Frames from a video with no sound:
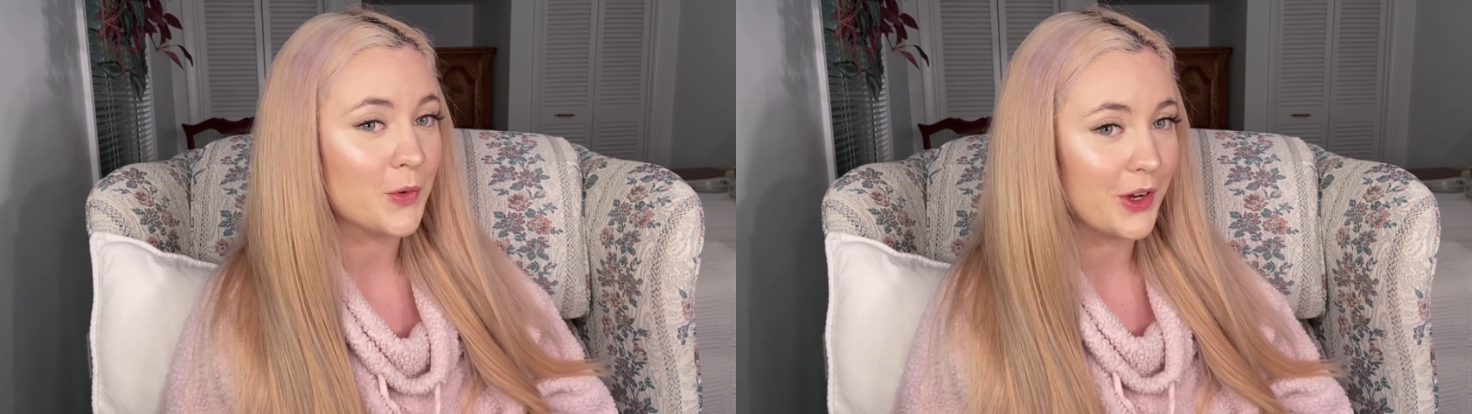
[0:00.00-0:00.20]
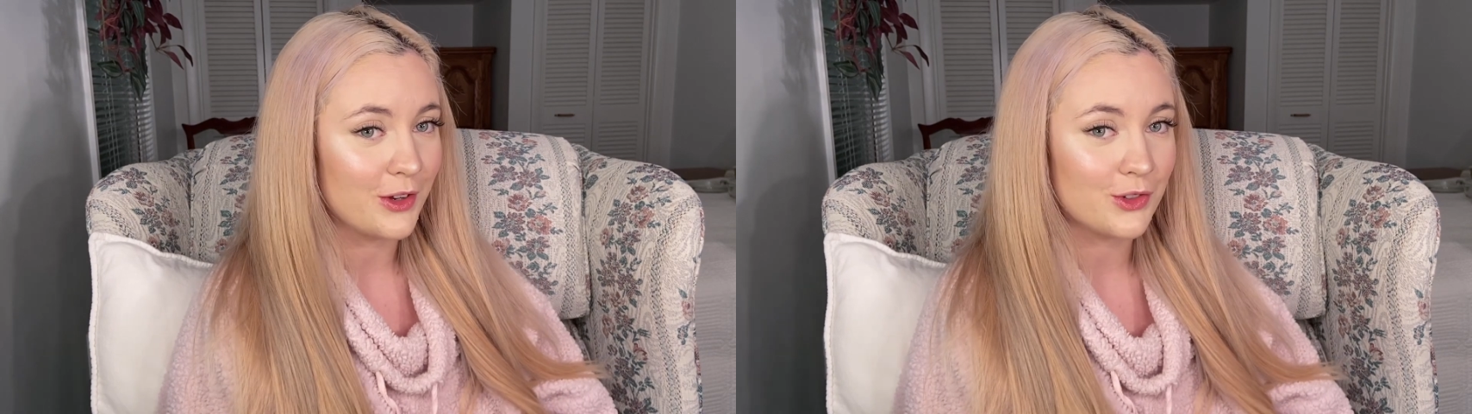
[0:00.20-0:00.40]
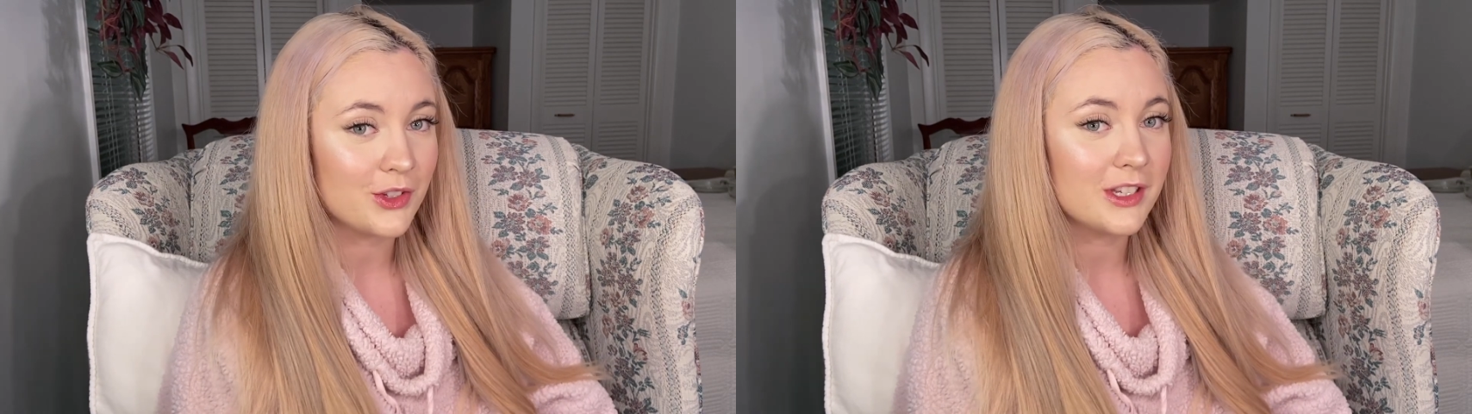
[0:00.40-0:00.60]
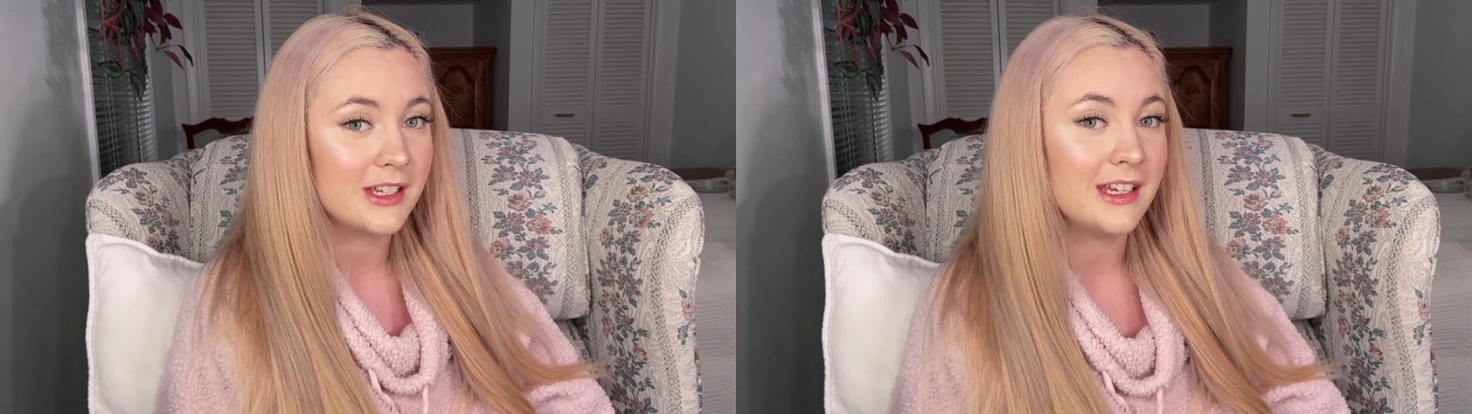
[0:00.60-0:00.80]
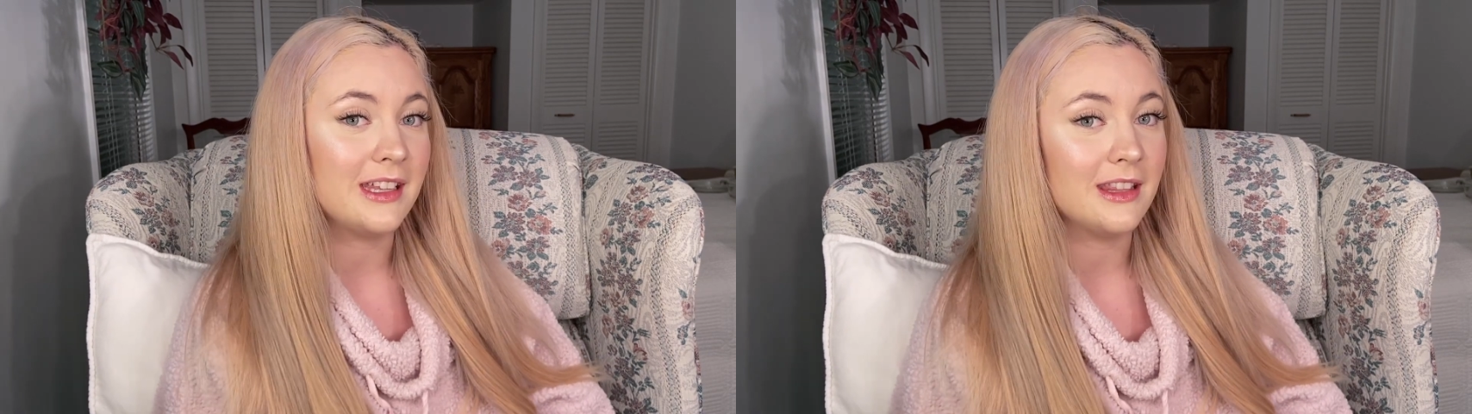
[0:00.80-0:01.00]
were
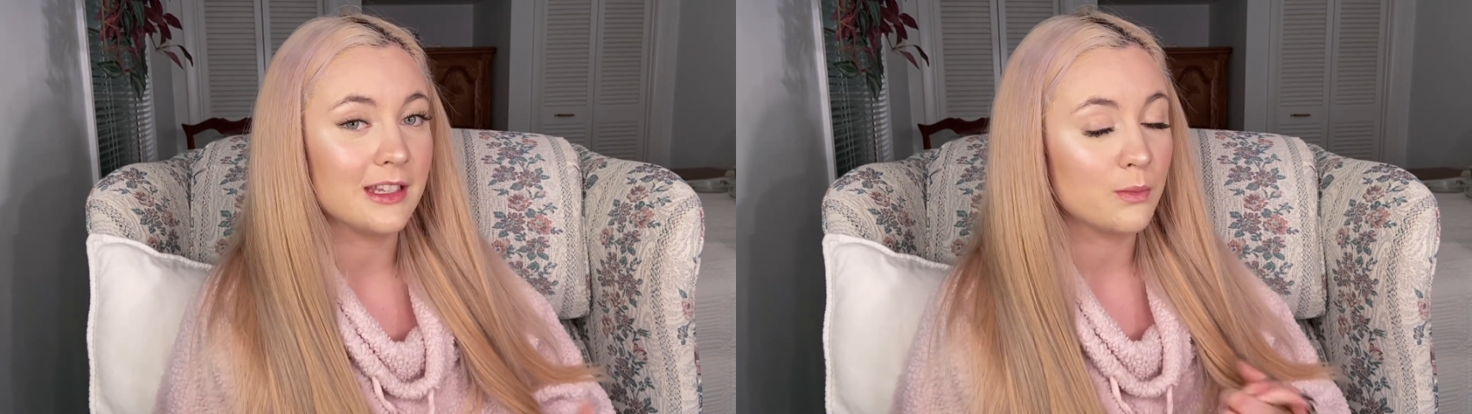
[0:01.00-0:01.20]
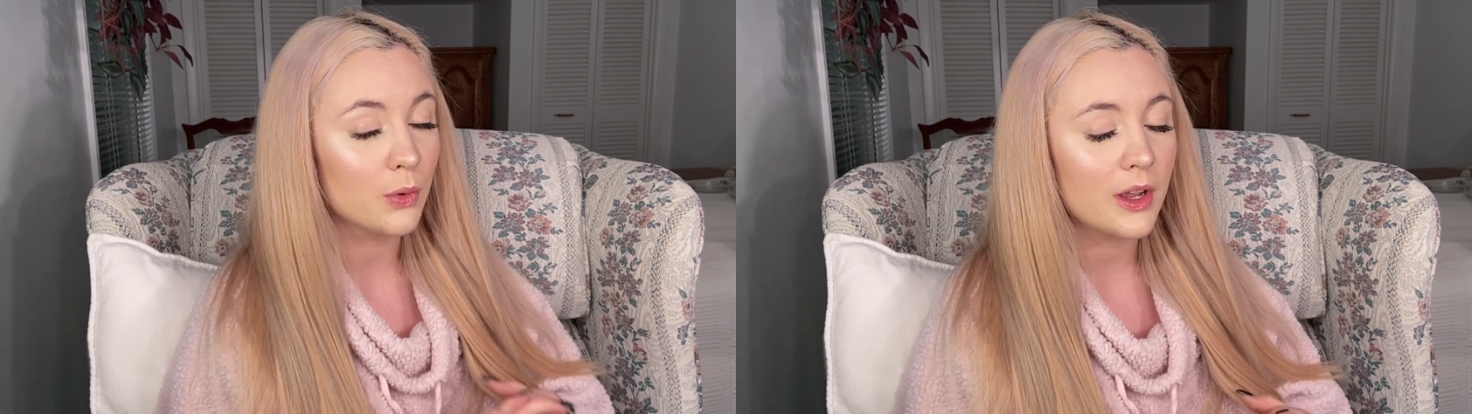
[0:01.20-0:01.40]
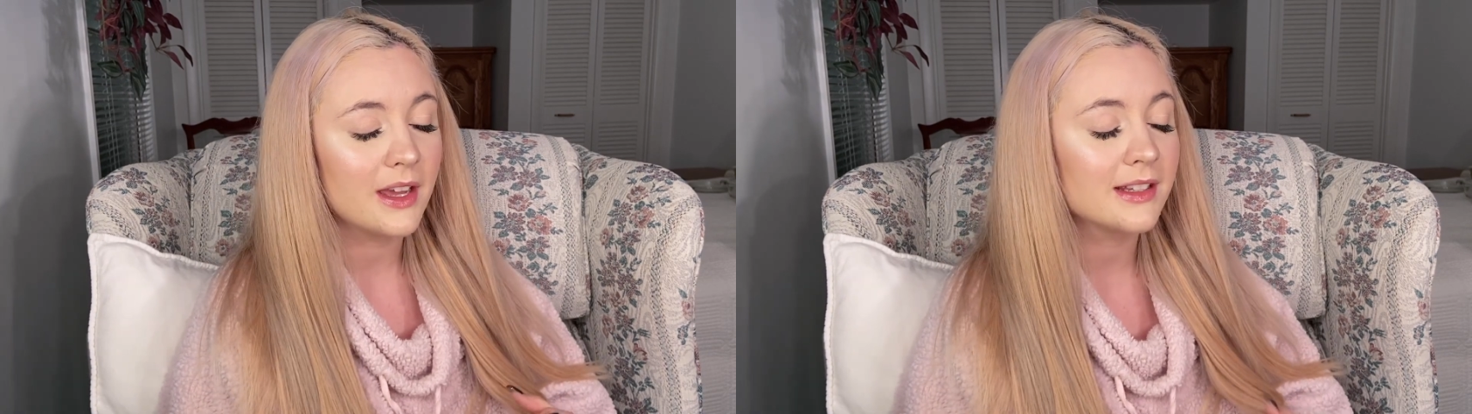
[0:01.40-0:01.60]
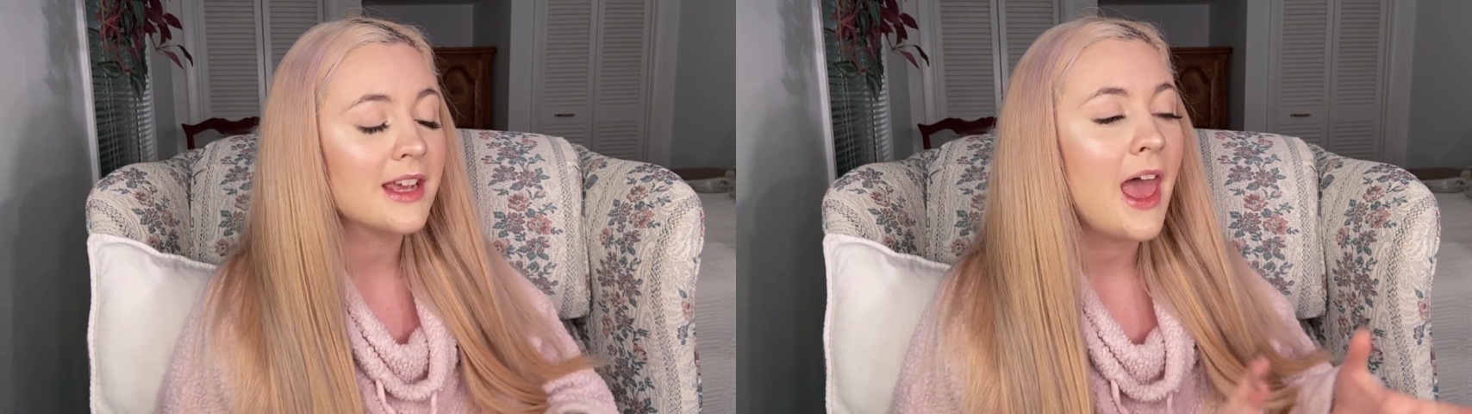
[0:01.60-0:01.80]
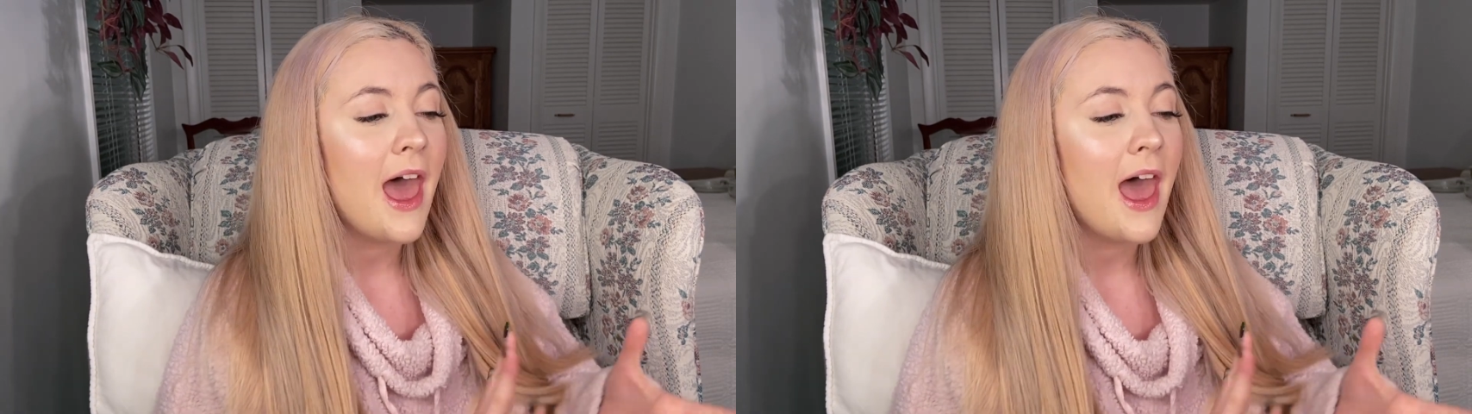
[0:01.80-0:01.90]
interested in this brand.